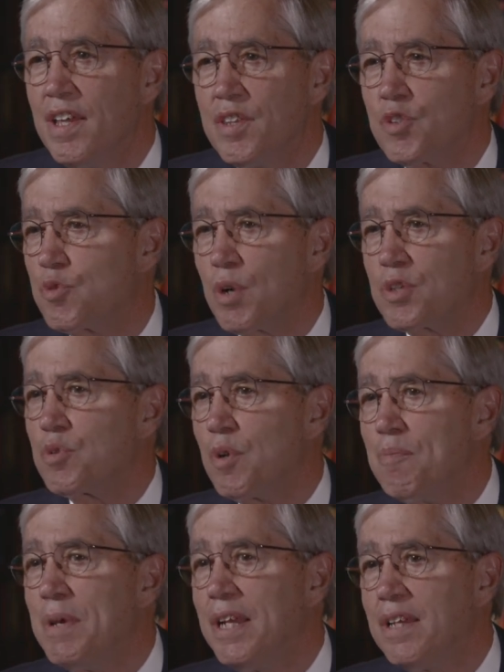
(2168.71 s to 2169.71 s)
This structure
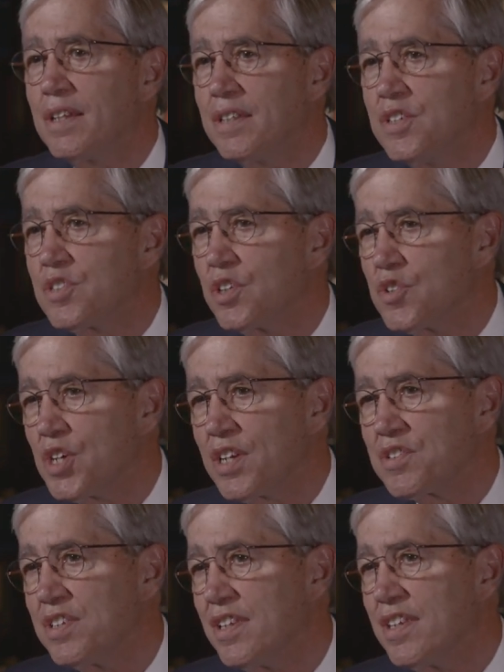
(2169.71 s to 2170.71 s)
immediately
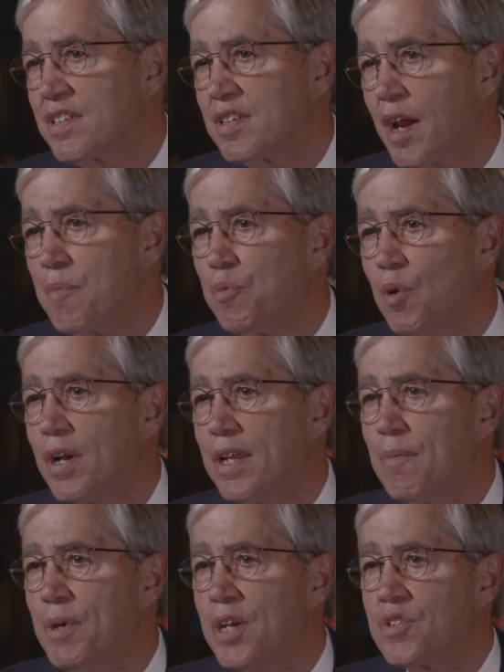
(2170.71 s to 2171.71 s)
suggested that type 1
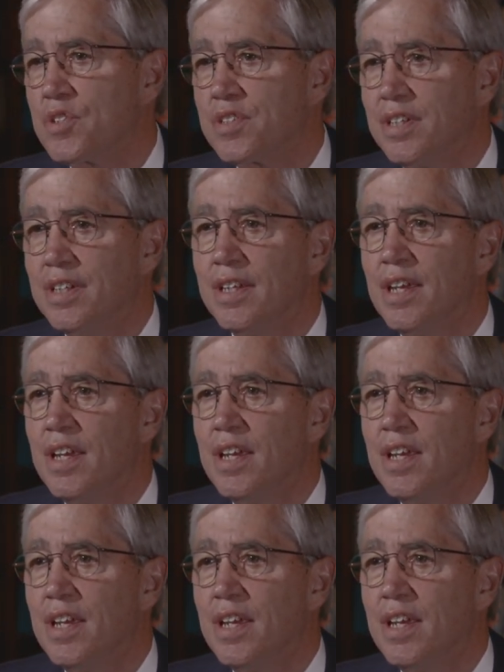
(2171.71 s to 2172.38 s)
MHC